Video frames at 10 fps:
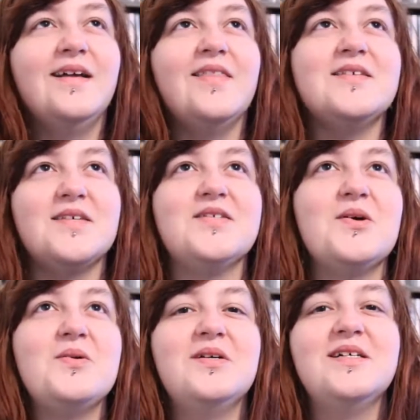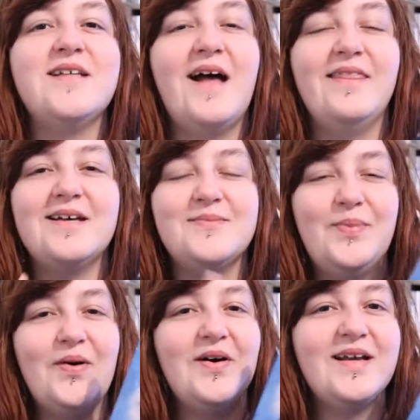This is so good, and that's
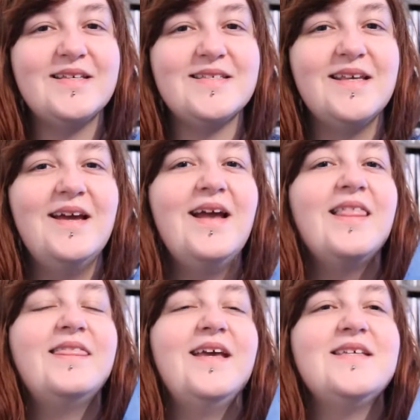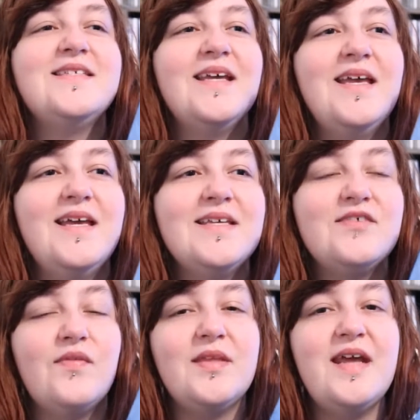Boys. This
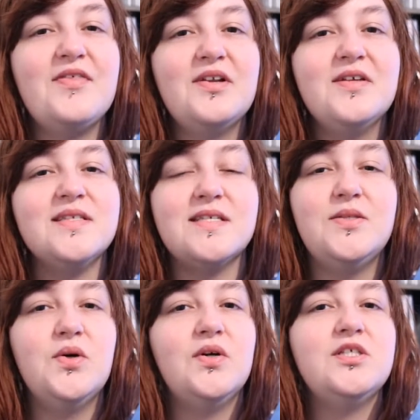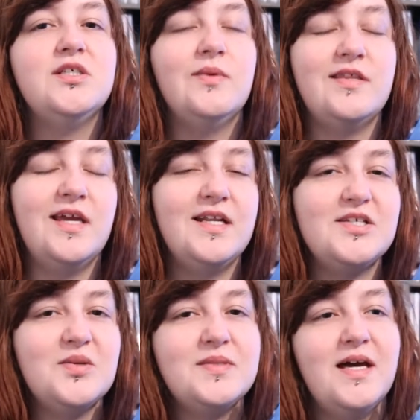is from the Netherlands. It's Dutch with
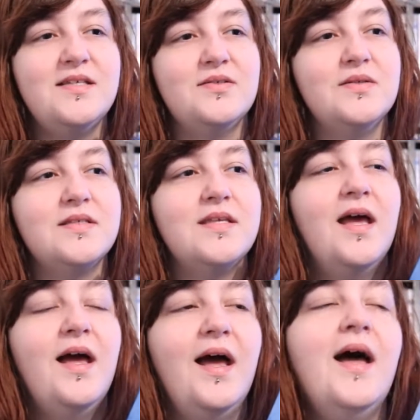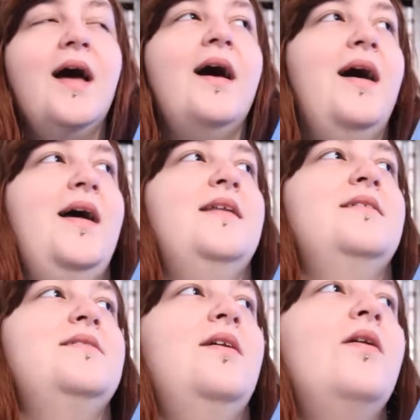English subtitles.
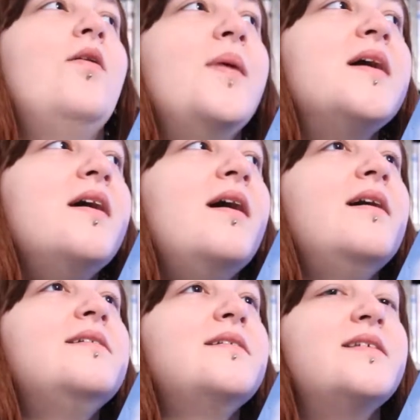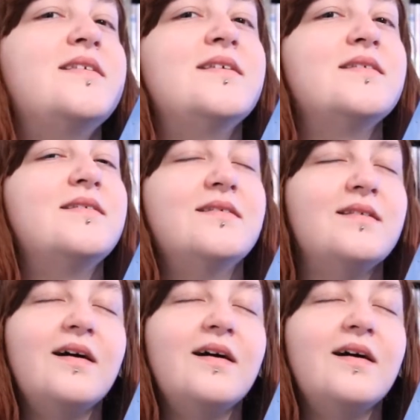And oh my god, this is...